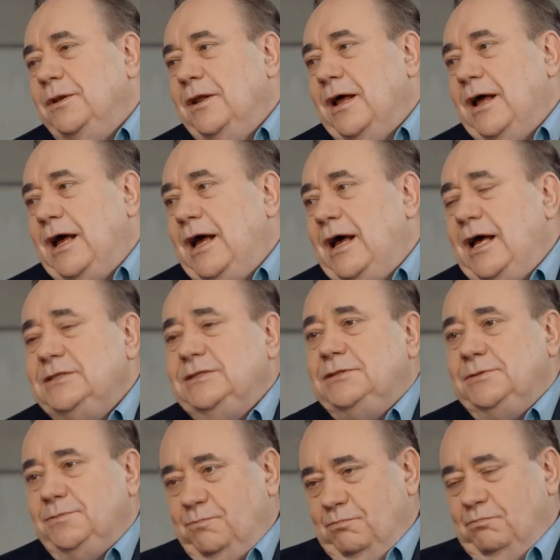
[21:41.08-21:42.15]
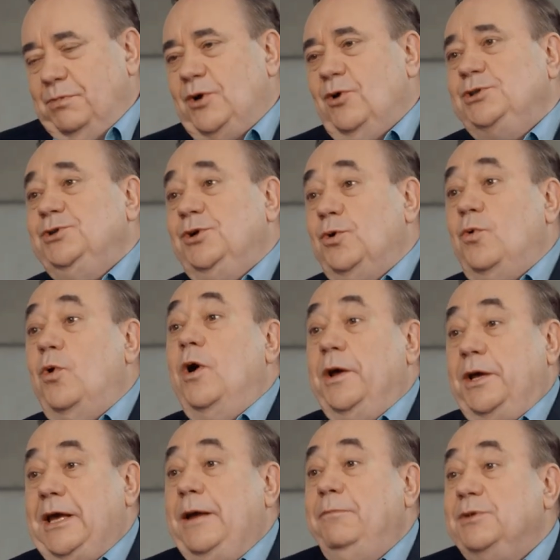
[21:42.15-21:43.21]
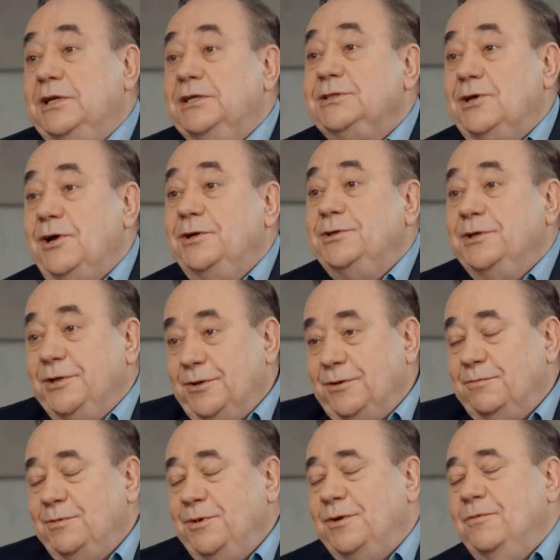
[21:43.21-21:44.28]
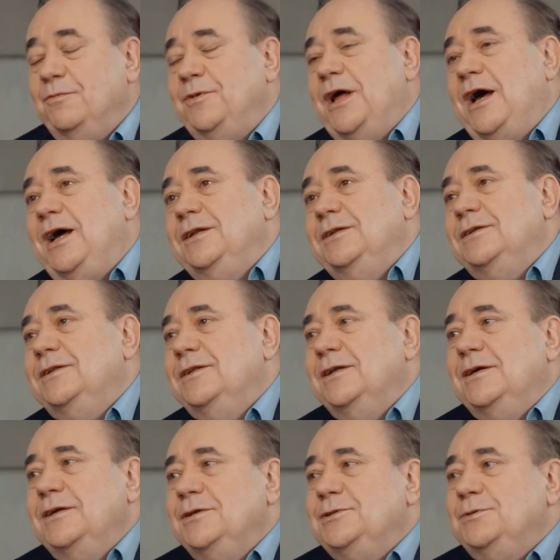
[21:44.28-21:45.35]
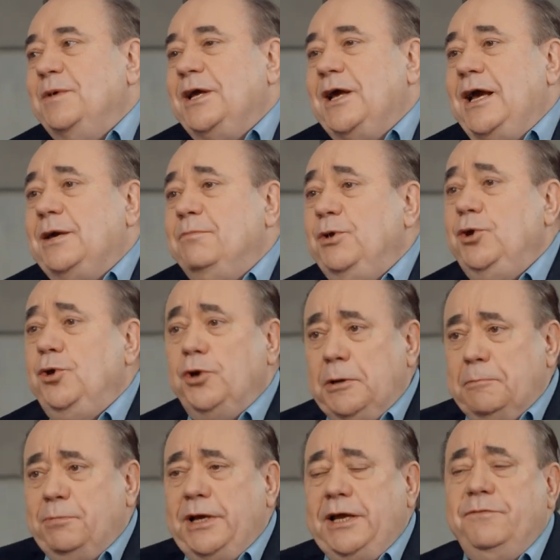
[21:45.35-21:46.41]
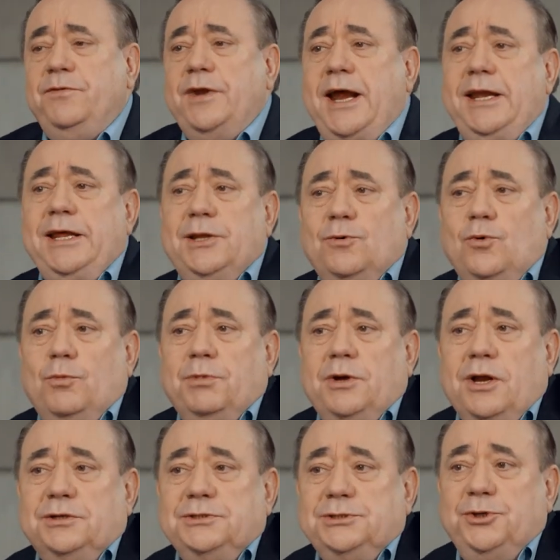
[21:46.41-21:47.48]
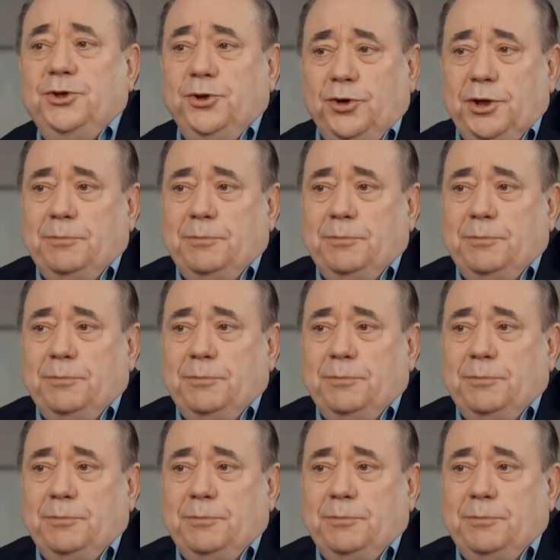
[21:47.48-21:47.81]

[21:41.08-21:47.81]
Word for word: because you came to this country, your dad and the Jamaican High Committee, you could have played for any of the home countries. You could